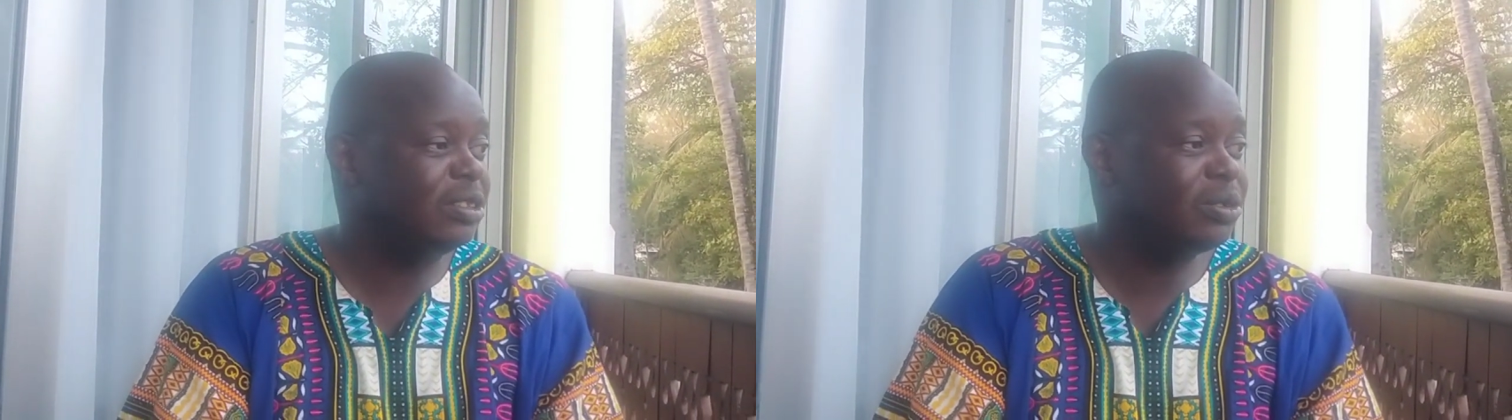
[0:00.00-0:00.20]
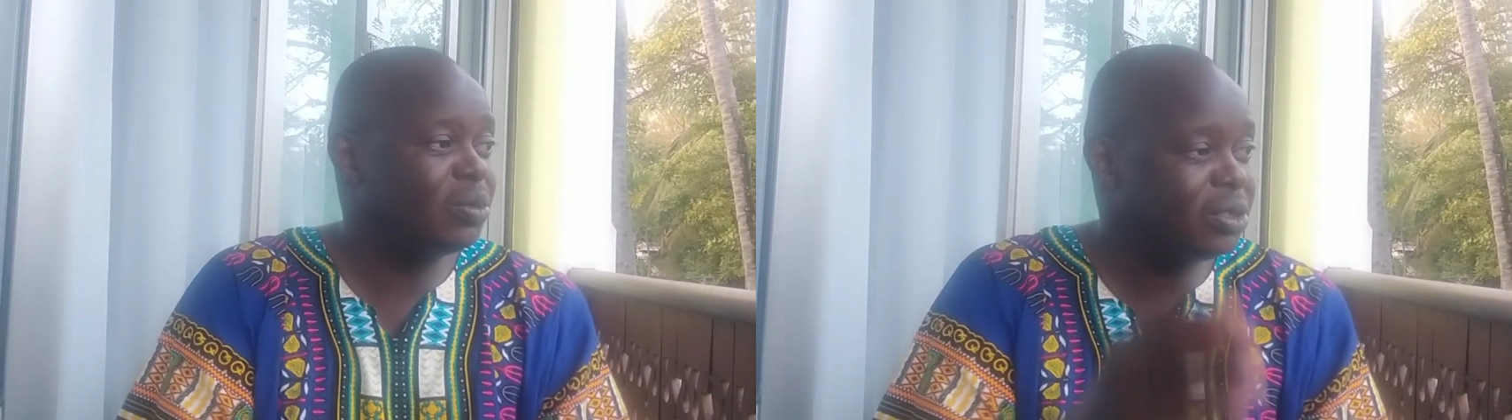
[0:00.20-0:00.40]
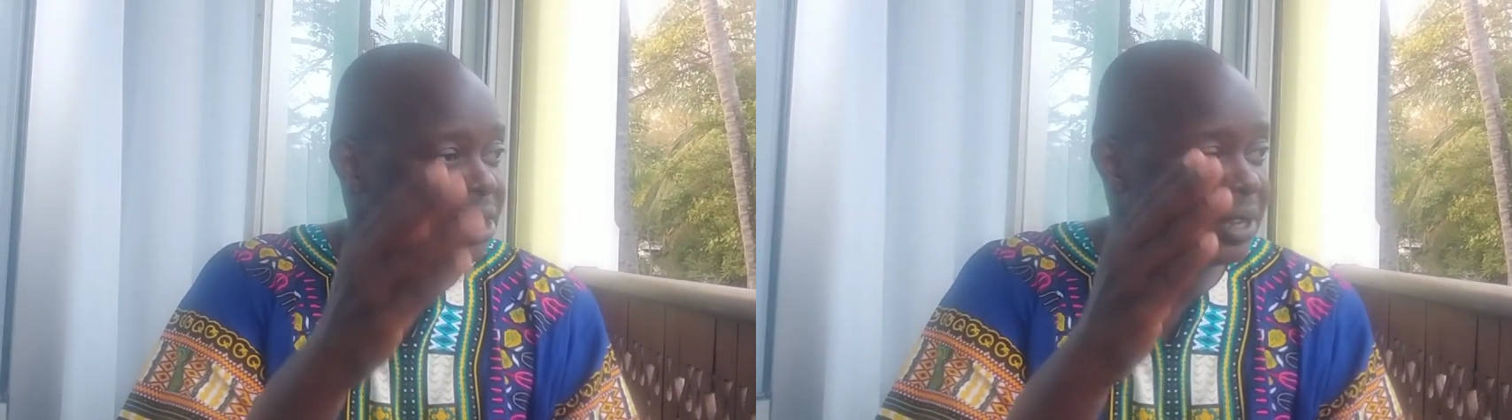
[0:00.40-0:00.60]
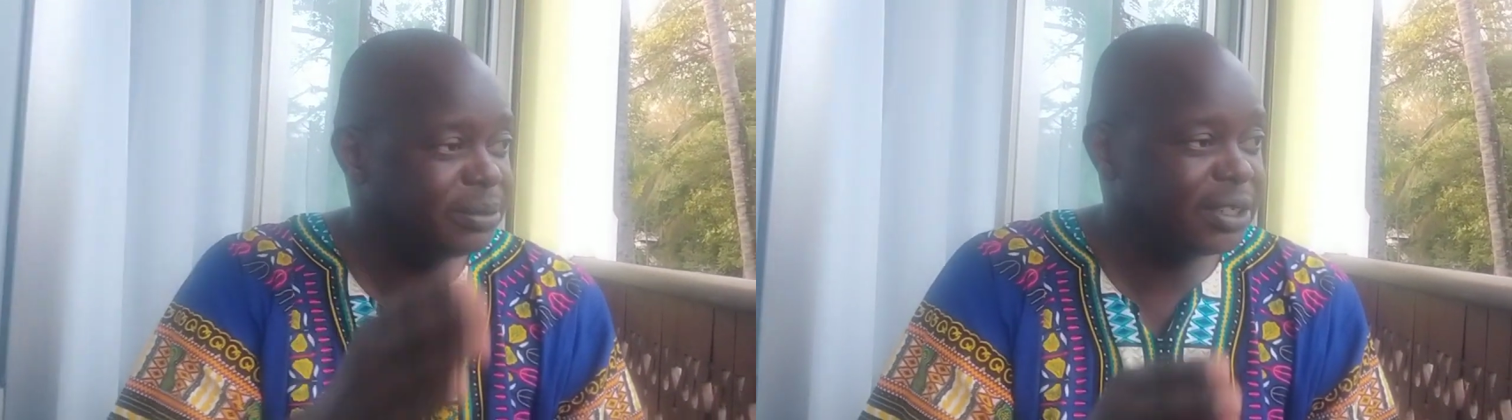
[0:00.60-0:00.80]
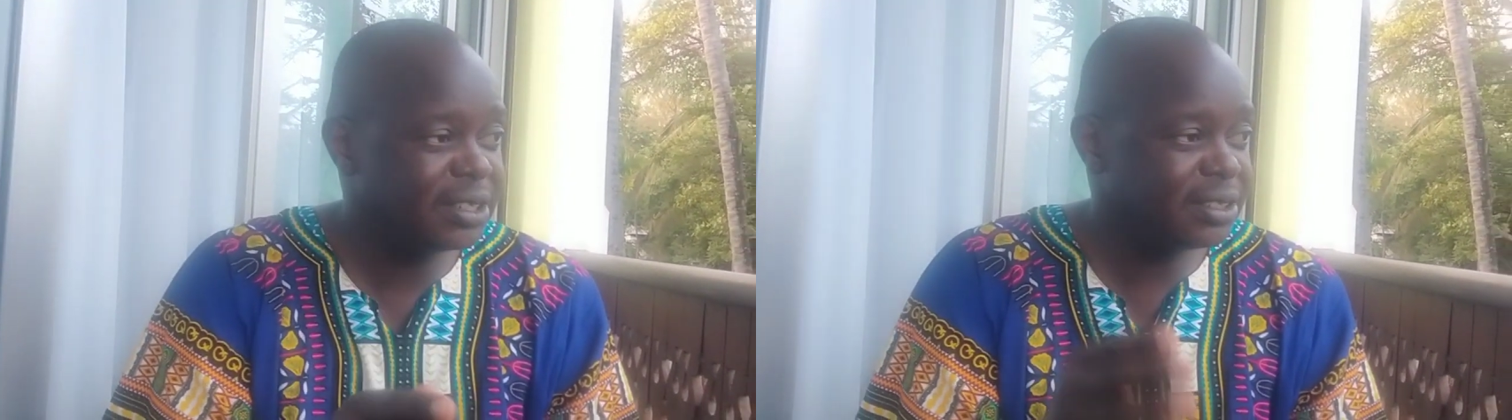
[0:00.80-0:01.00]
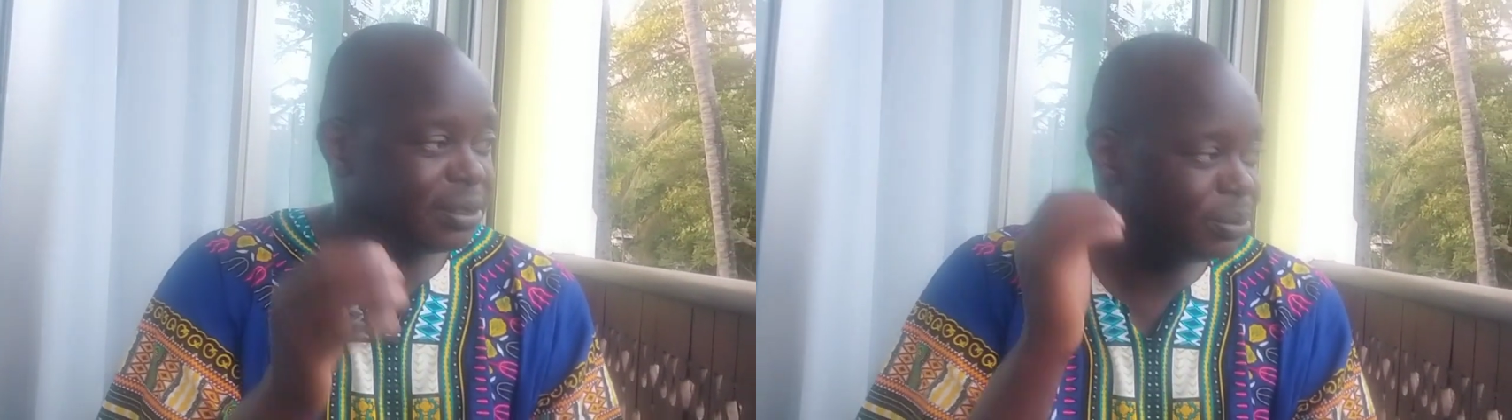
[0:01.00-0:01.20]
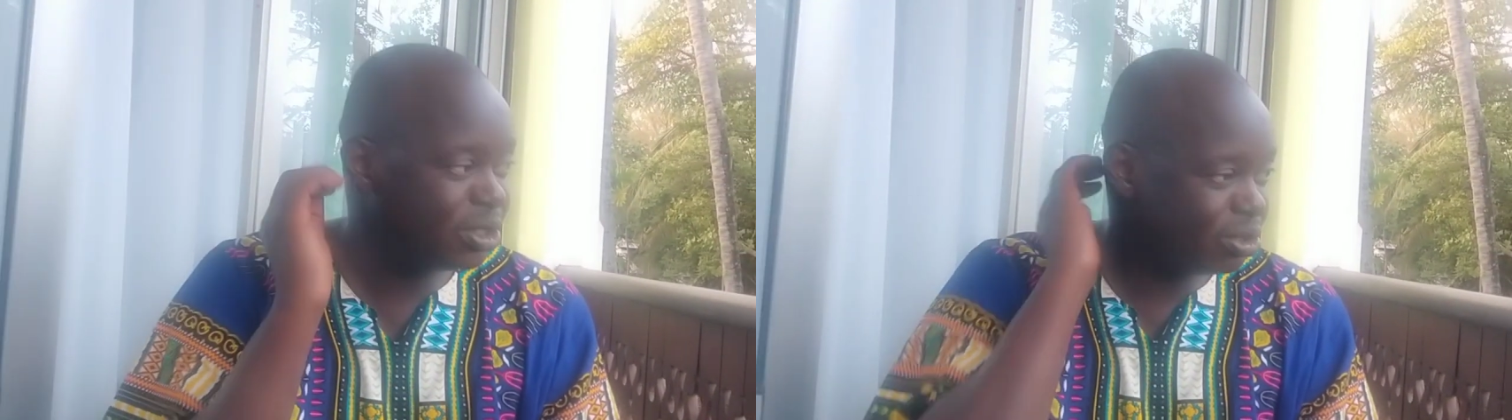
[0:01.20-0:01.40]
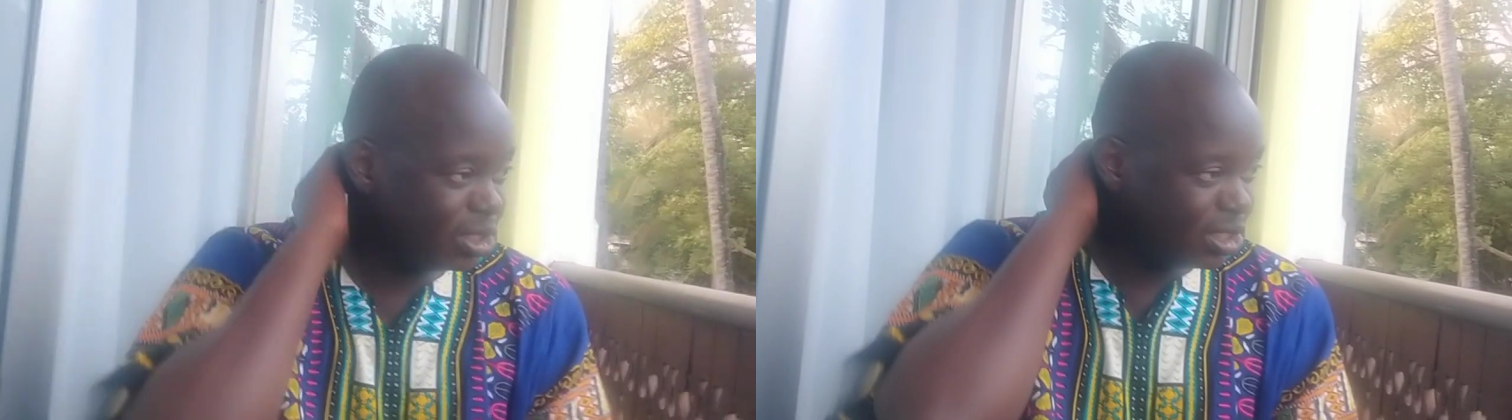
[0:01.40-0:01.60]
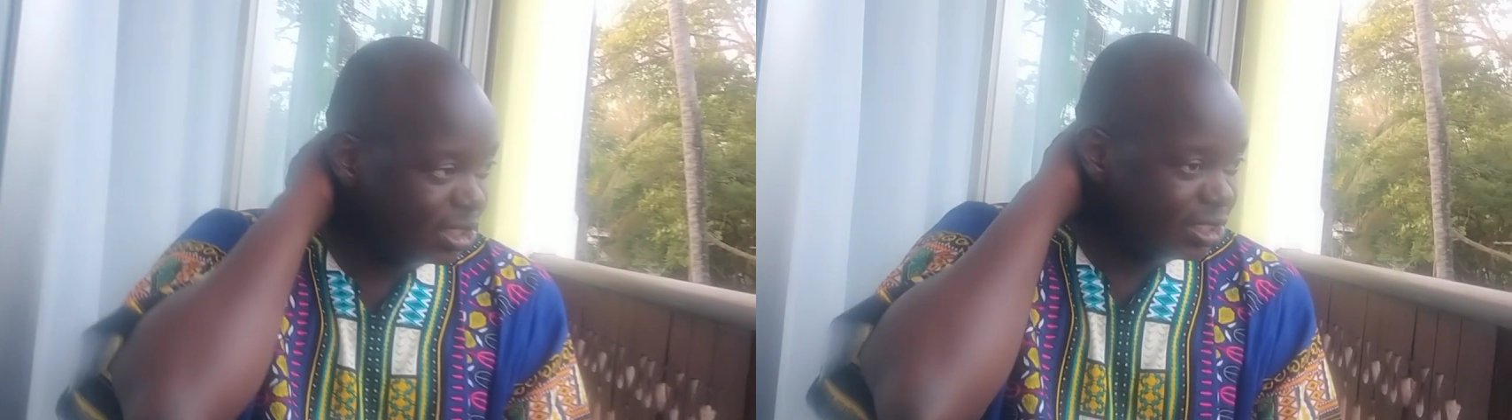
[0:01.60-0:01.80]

what I'm just mentioning